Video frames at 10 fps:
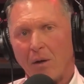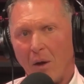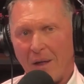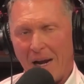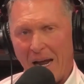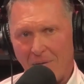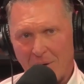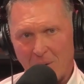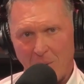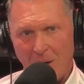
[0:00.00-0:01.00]
that I've
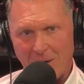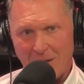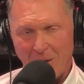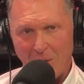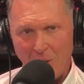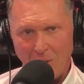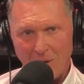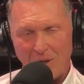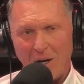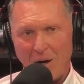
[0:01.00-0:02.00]
experienced, and you
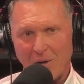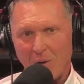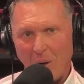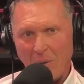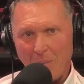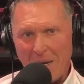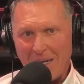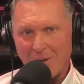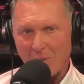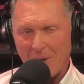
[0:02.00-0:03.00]
just shared a story with
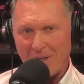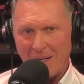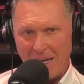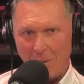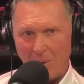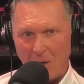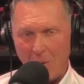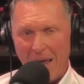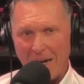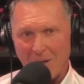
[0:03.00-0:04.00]
me just recently when
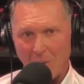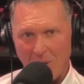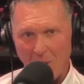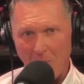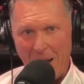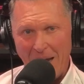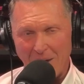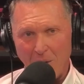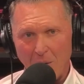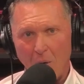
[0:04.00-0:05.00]
you had an issue with your
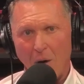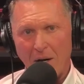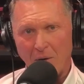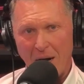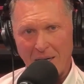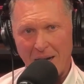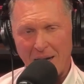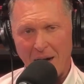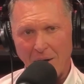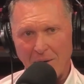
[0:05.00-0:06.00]
bank and you were going in trying to
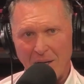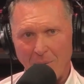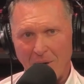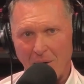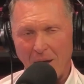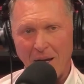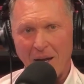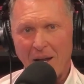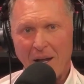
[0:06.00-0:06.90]
take care of something. You're like,